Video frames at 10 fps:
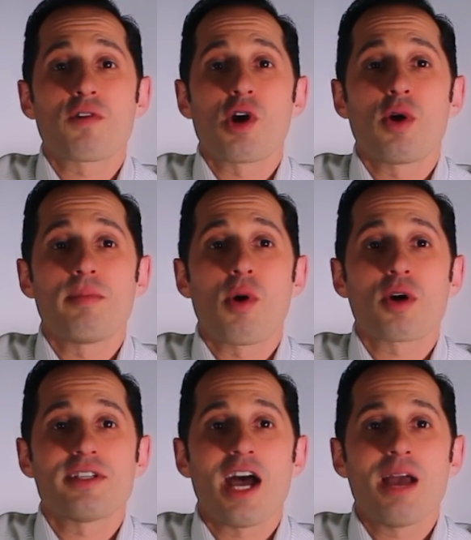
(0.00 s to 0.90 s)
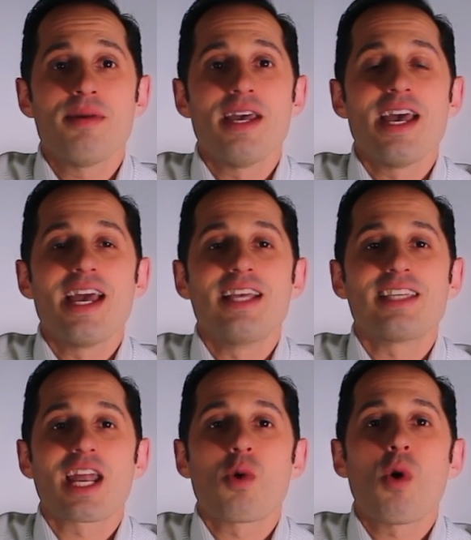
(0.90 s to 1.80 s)
for going part-time
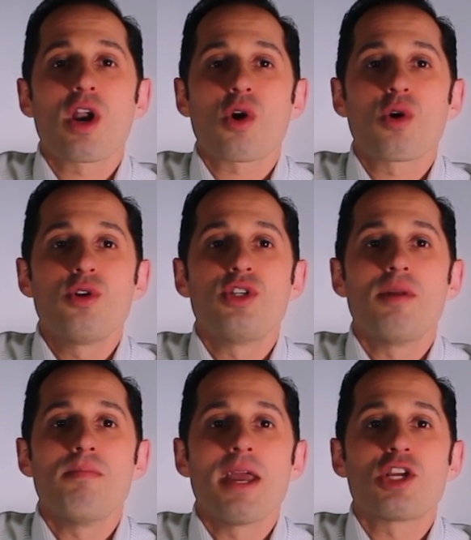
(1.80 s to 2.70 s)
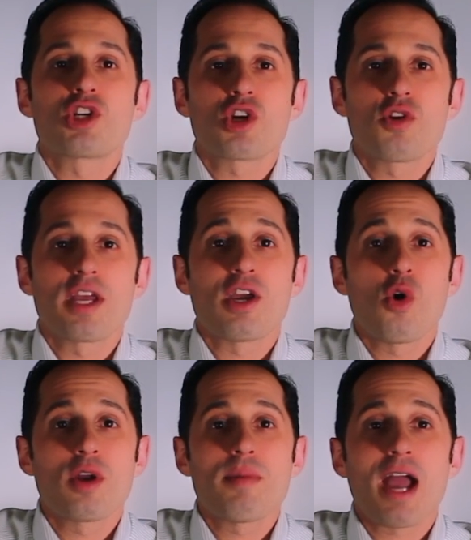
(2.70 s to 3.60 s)
is that I want to urge you to make sure that
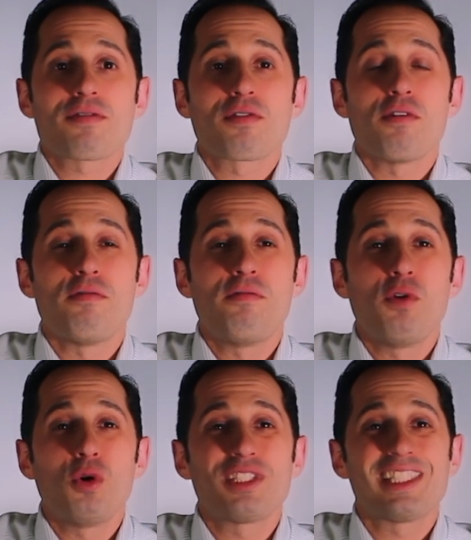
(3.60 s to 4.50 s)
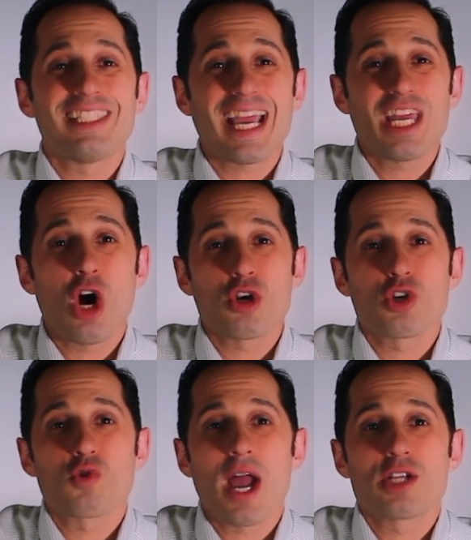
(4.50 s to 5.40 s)
going back for a full second
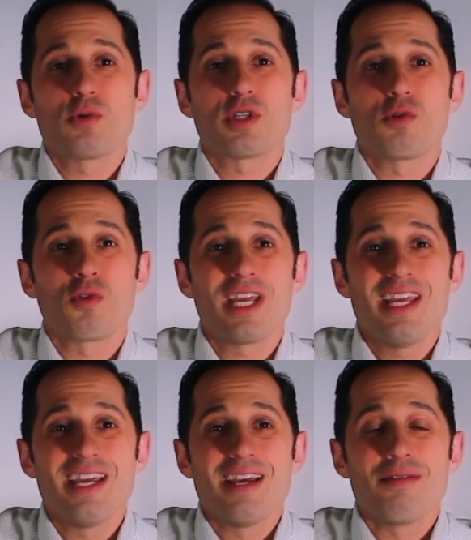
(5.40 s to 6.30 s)
undergraduate degree